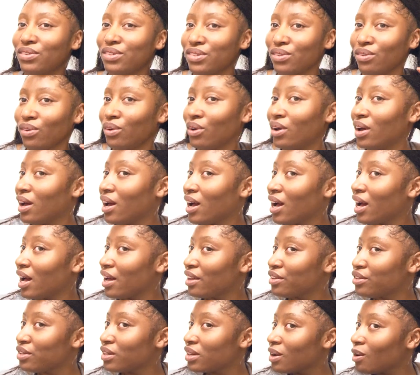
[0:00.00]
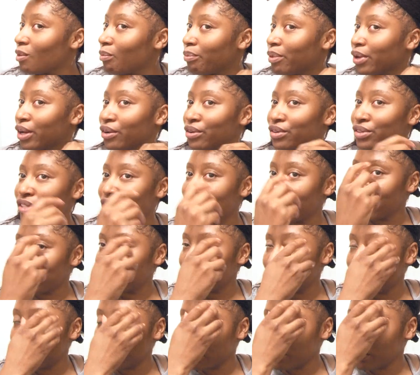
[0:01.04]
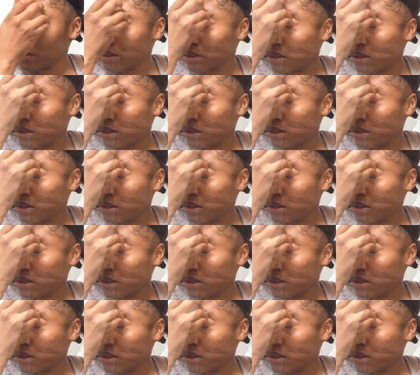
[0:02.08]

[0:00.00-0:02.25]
So I took a bigger section,